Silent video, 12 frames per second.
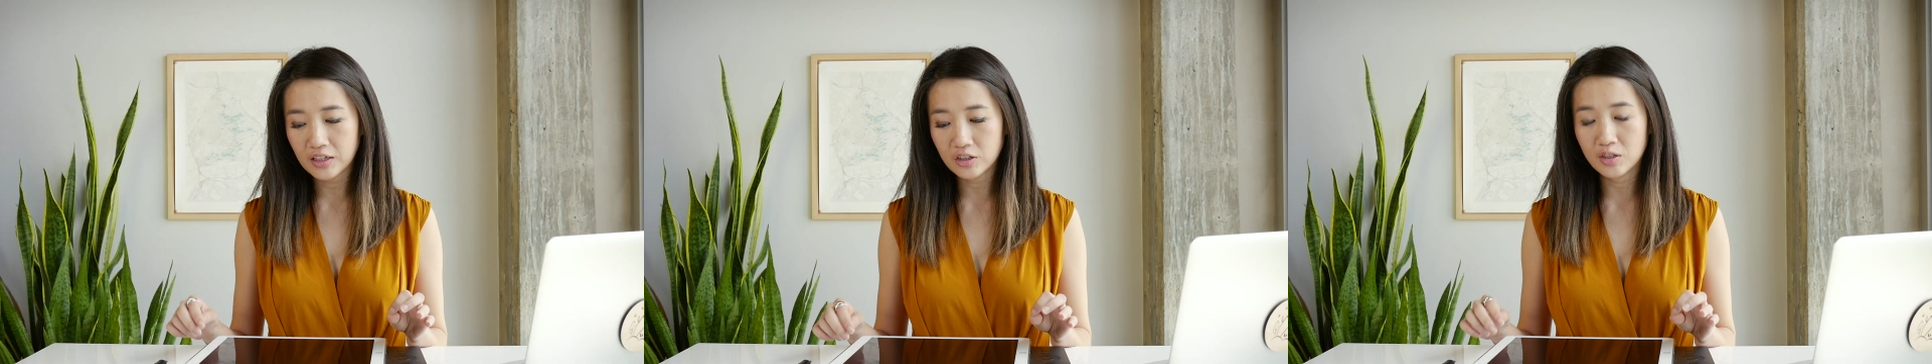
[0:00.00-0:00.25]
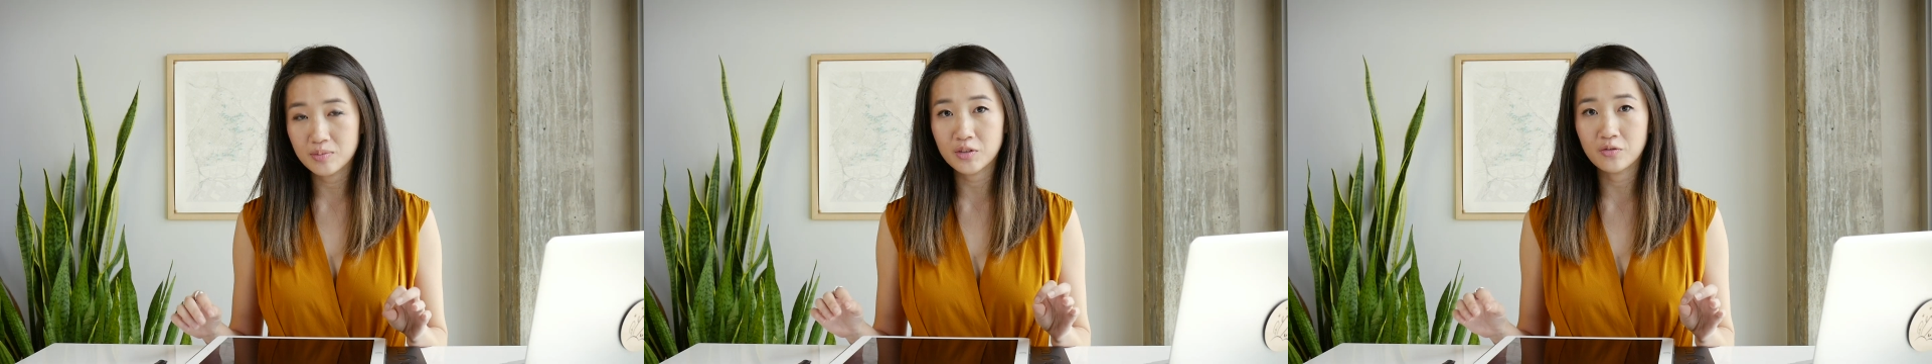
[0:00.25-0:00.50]
in
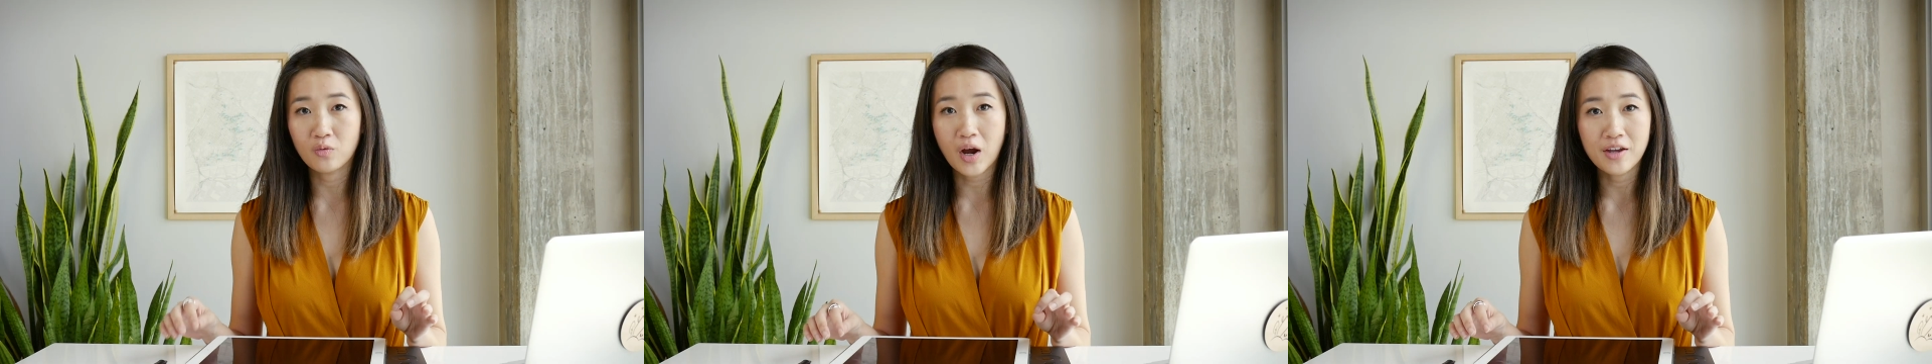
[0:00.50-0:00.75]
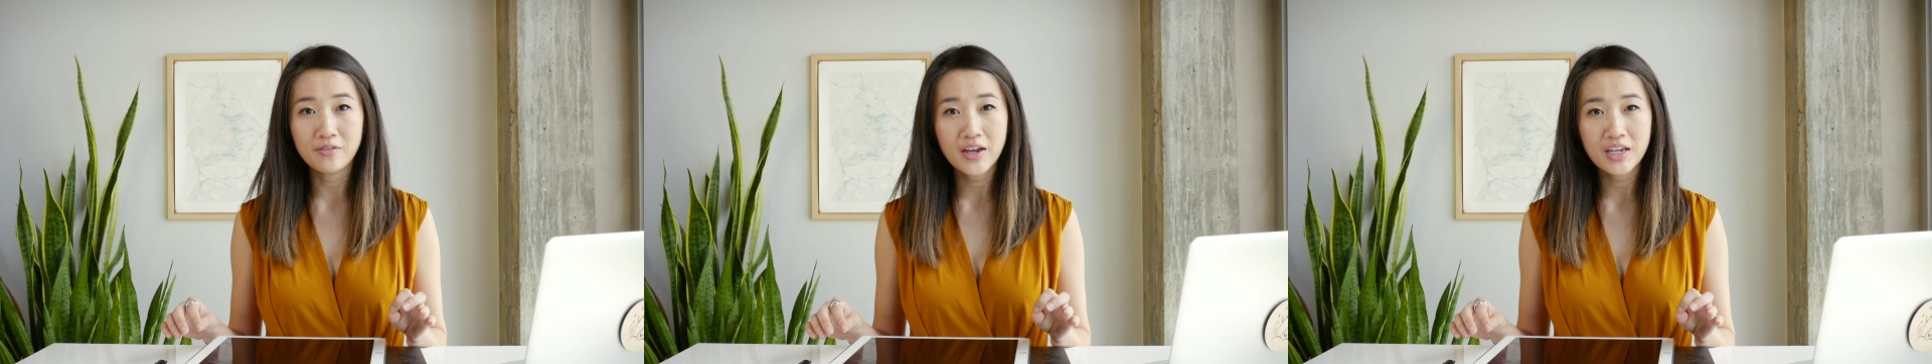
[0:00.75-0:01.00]
terms of
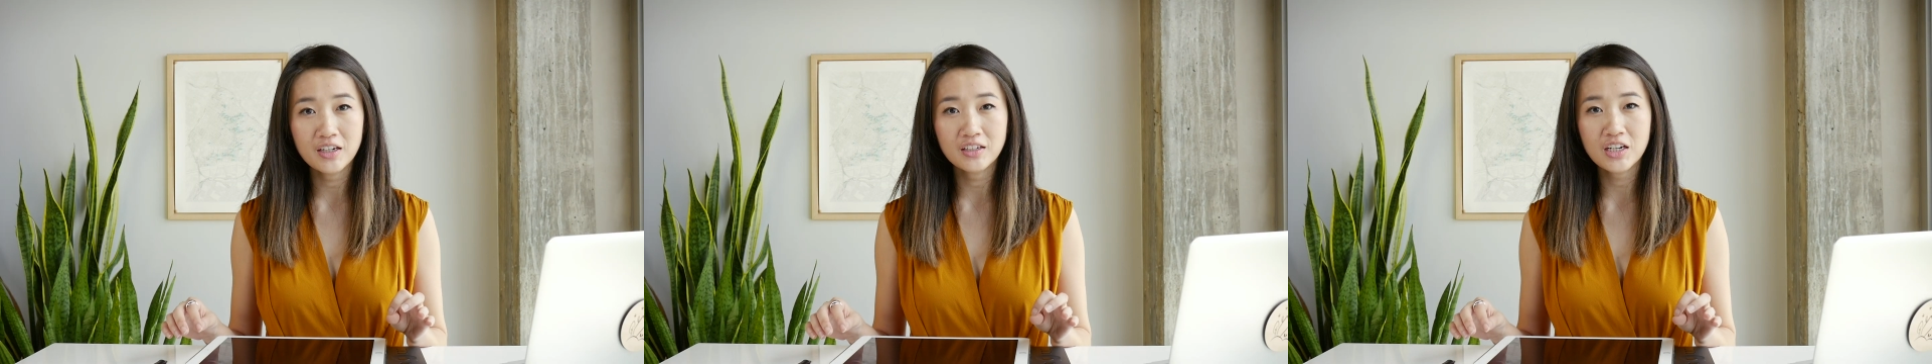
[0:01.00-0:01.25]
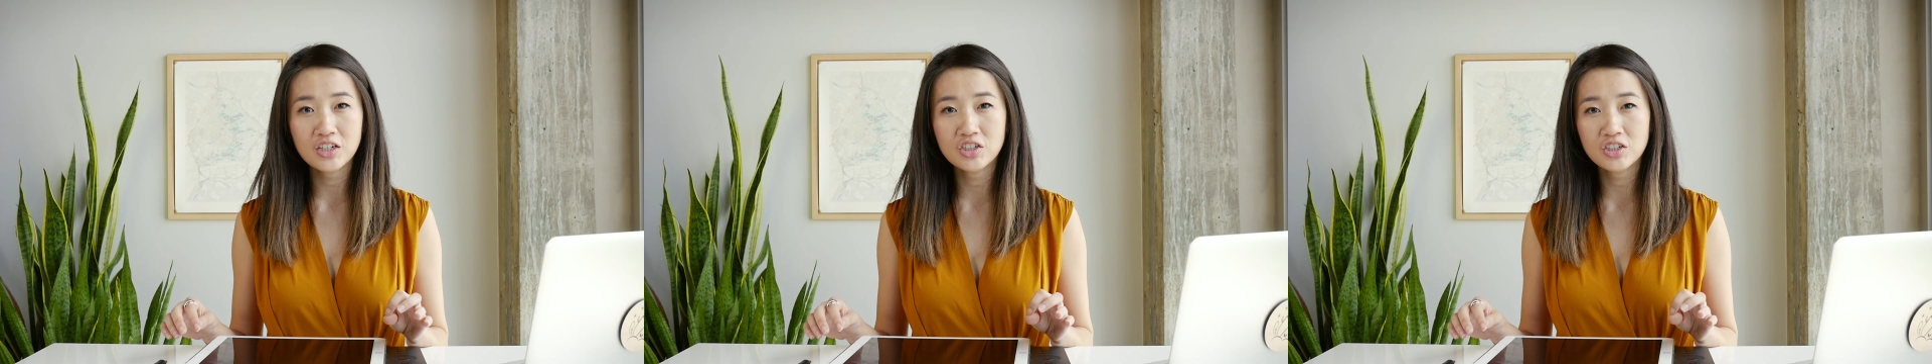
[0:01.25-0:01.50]
Wi-Fi
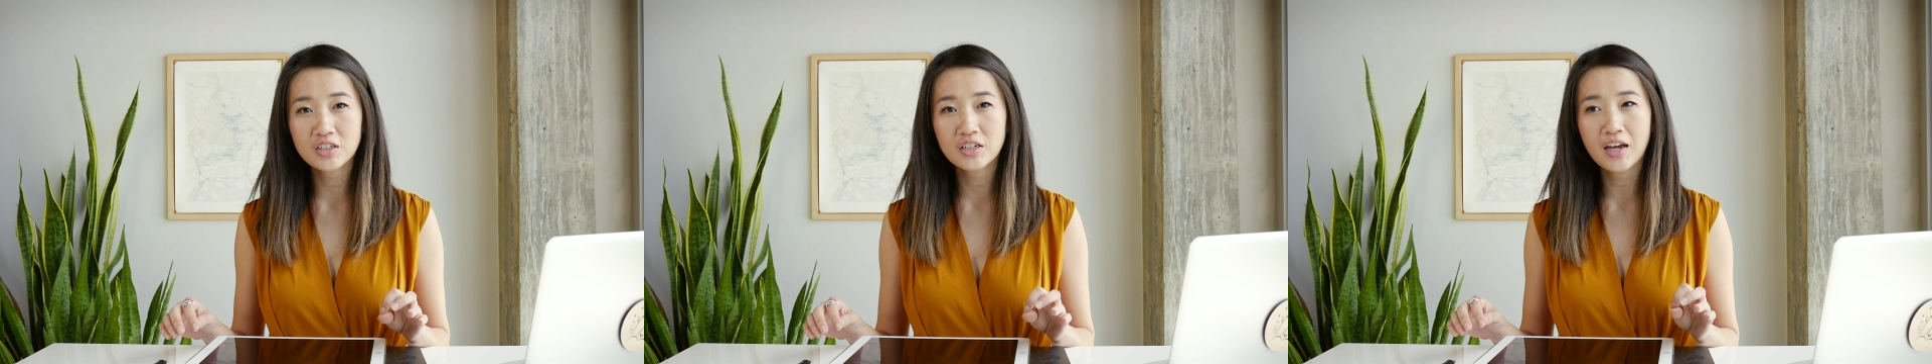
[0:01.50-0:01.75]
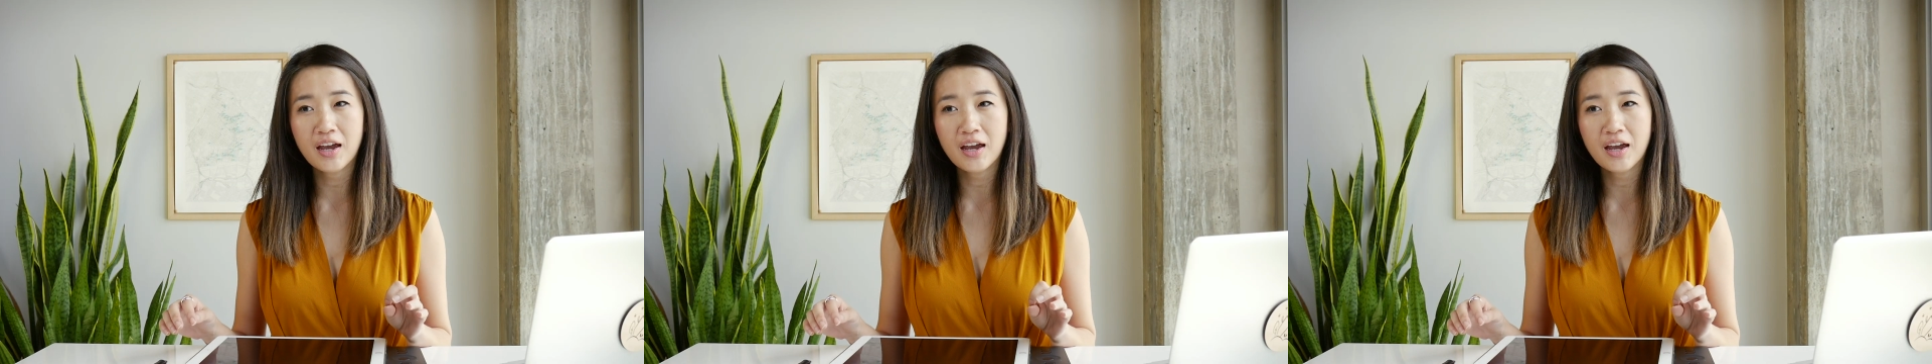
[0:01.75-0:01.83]
connection,